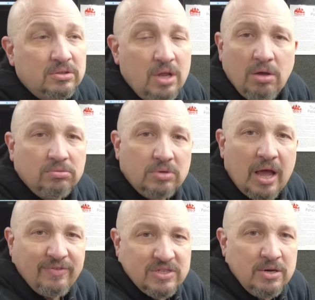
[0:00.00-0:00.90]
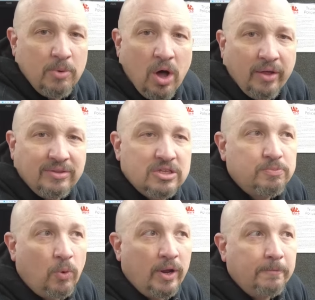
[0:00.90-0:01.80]
no, I've seen them all at this
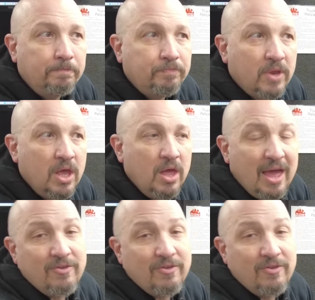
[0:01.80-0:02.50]
point. I